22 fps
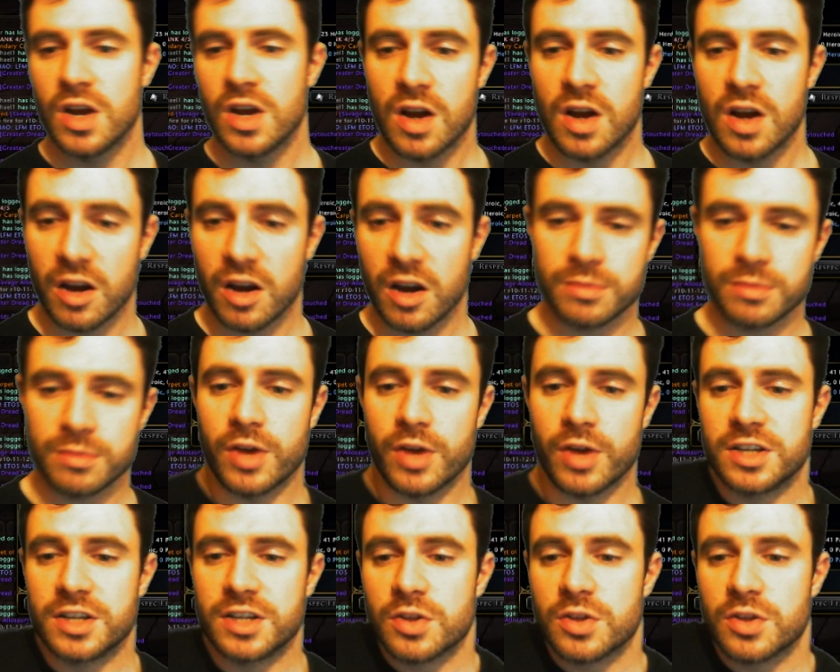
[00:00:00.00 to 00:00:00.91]
are
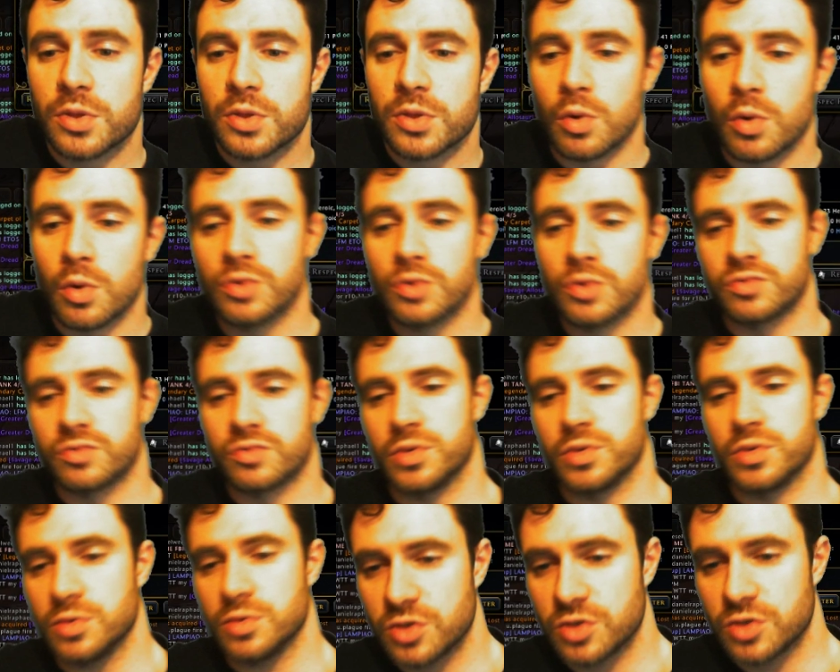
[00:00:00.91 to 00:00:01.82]
upgraded to thorned
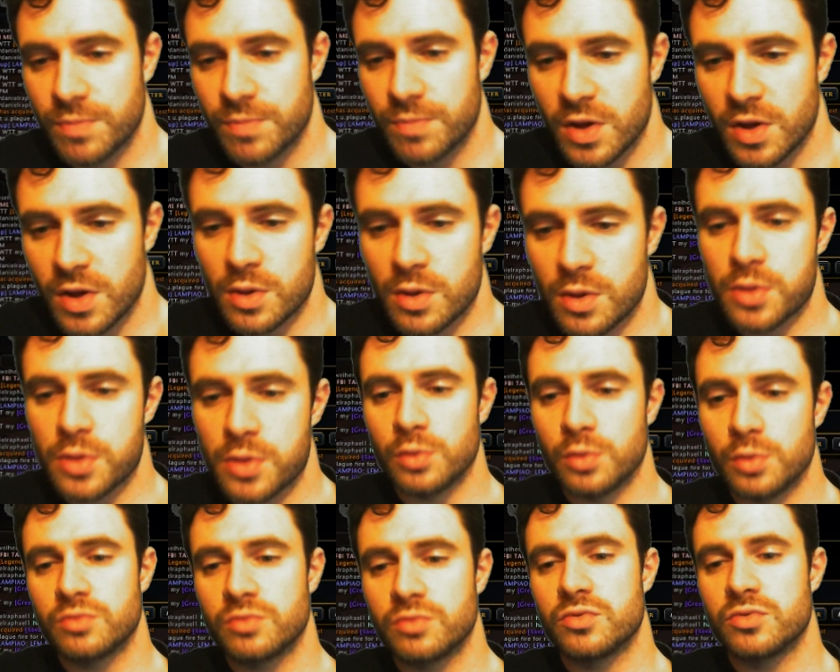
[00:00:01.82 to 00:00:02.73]
roots.
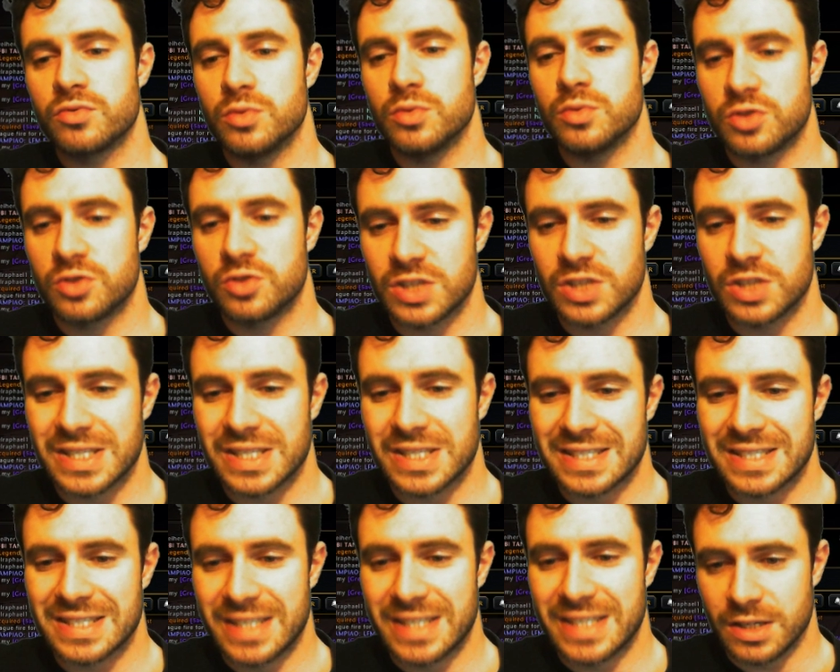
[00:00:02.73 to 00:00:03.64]
Thorned roots
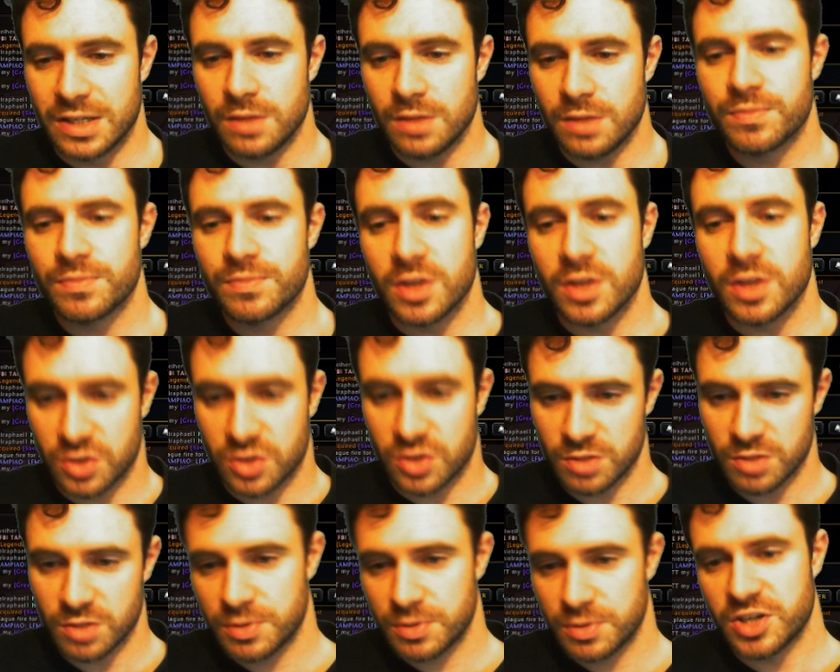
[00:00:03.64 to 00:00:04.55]
deal a
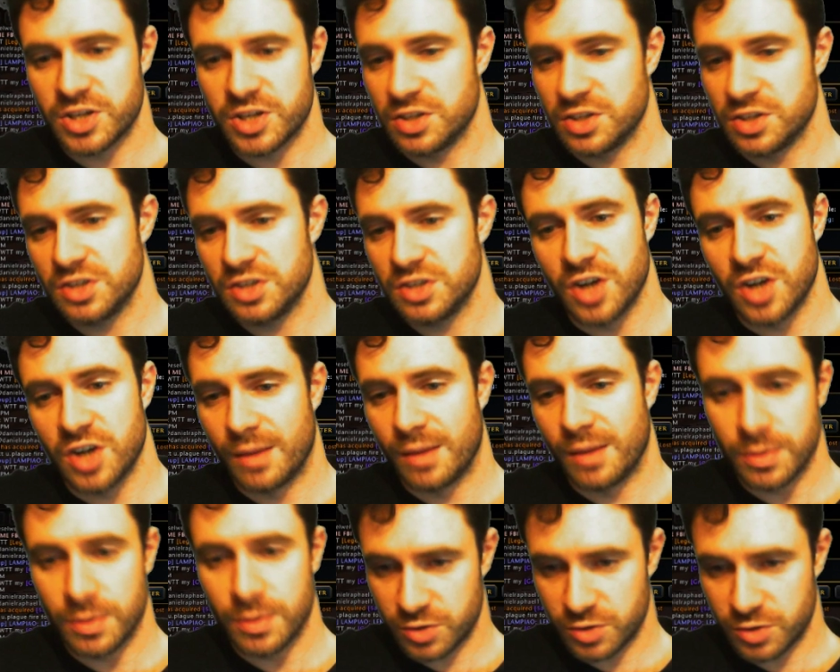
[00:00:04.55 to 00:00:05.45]
certain percentage, I'm
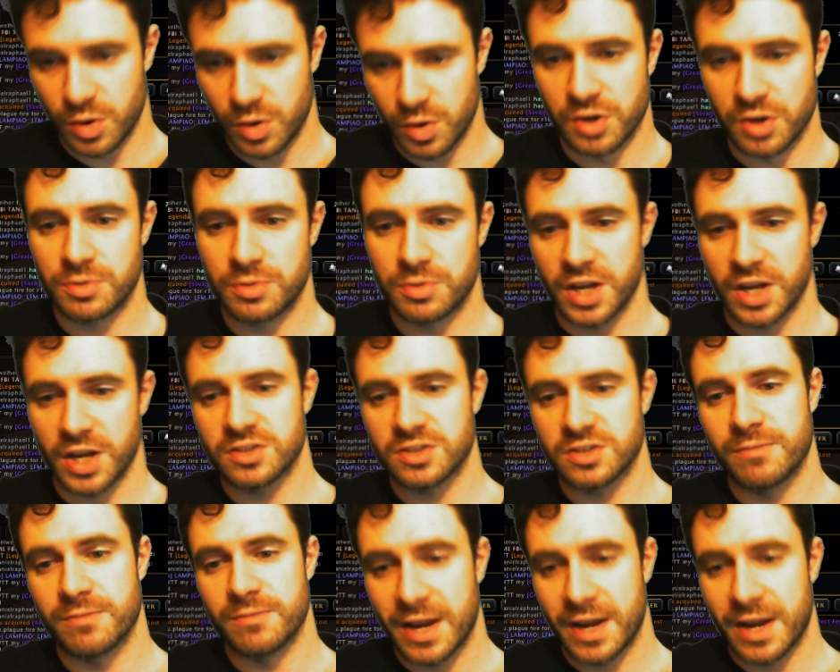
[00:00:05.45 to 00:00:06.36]
at 200% because
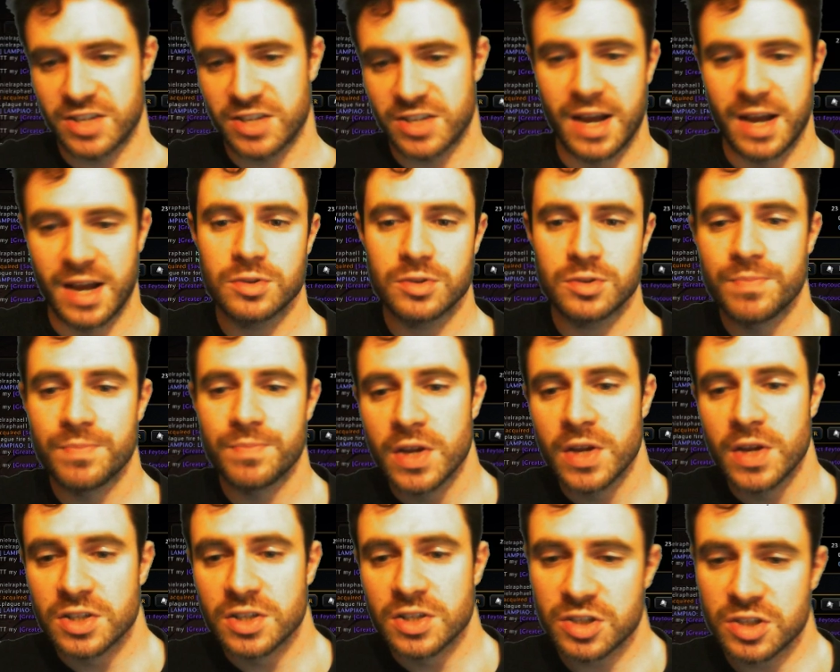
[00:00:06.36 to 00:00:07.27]
I've maxed it out,
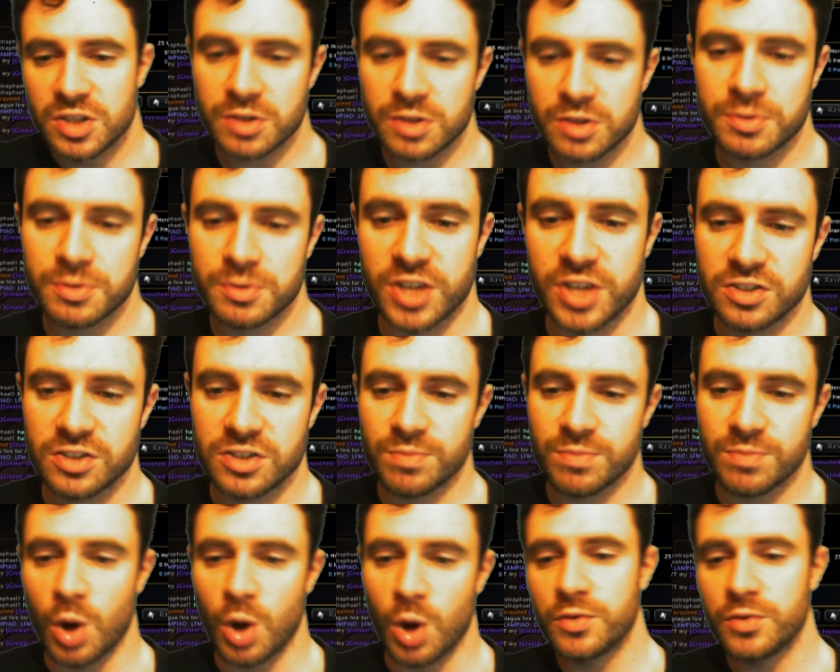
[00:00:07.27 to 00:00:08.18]
200%
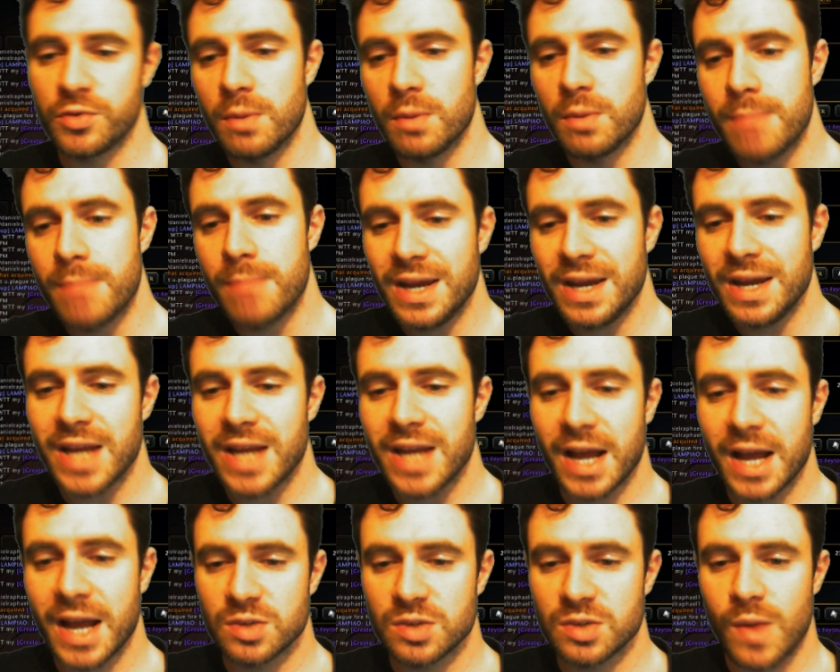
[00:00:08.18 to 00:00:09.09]
of your main
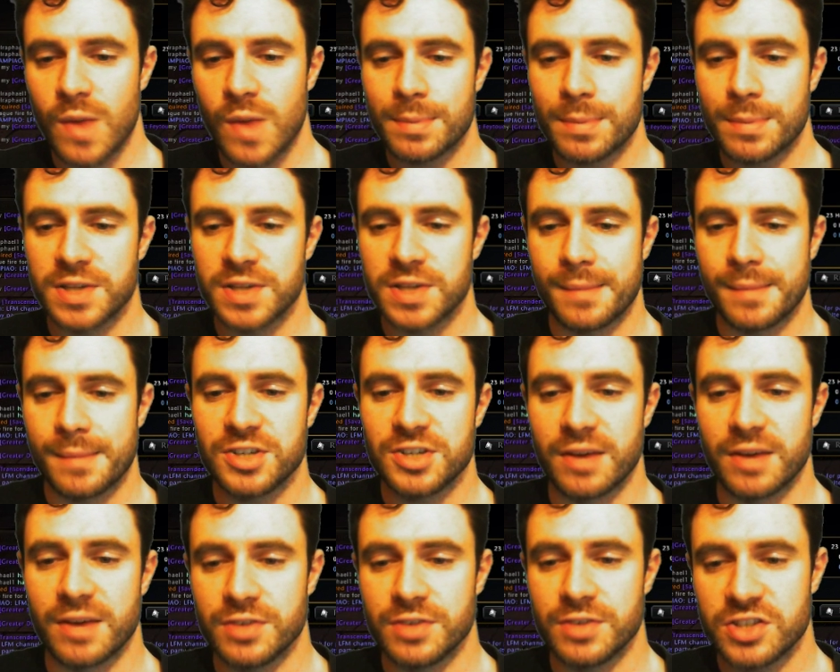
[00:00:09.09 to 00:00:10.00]
hand weapon damage
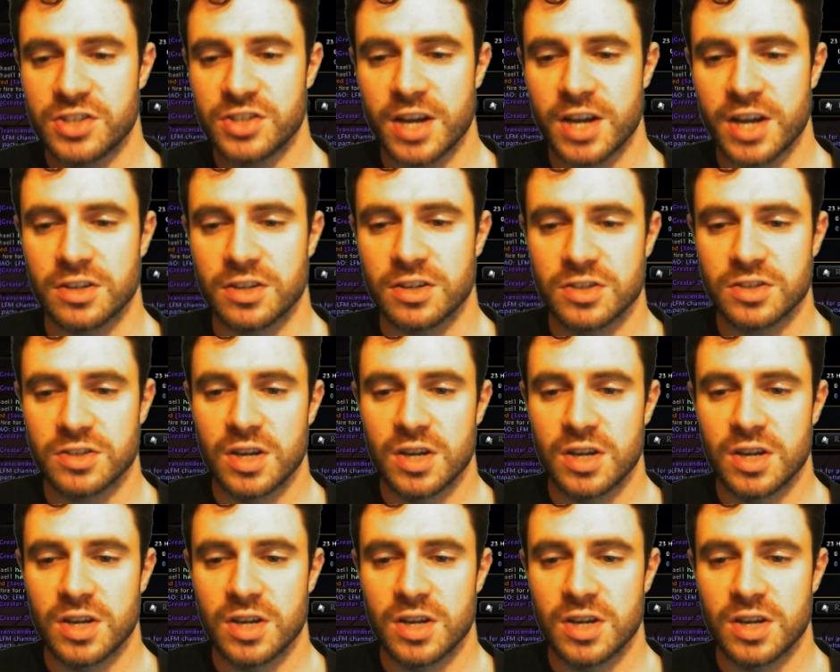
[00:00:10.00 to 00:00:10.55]
every second.